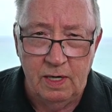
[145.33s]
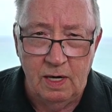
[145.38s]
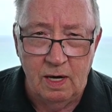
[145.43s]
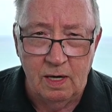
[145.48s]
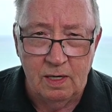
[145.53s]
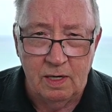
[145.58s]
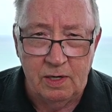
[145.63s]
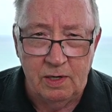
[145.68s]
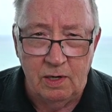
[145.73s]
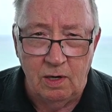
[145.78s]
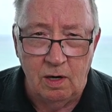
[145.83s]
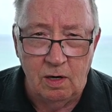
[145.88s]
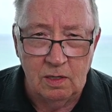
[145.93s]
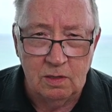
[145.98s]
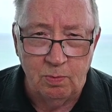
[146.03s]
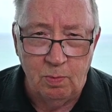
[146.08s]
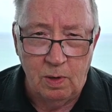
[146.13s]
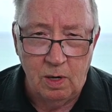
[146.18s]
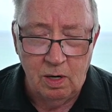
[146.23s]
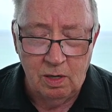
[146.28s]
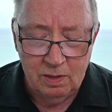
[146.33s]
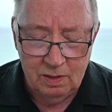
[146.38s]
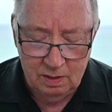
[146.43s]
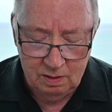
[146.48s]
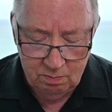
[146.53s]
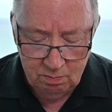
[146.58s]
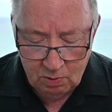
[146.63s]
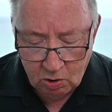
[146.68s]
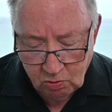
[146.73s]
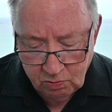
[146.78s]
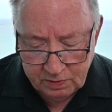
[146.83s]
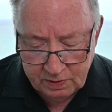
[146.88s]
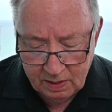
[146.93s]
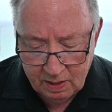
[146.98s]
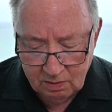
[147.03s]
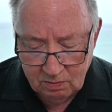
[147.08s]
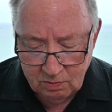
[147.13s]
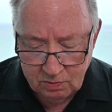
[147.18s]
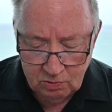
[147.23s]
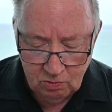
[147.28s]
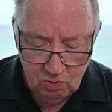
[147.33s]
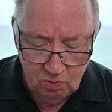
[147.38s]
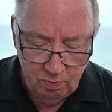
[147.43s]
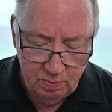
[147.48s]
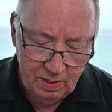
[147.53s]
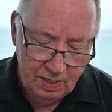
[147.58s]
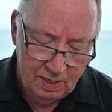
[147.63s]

Now I got dogs barking and motorcycles going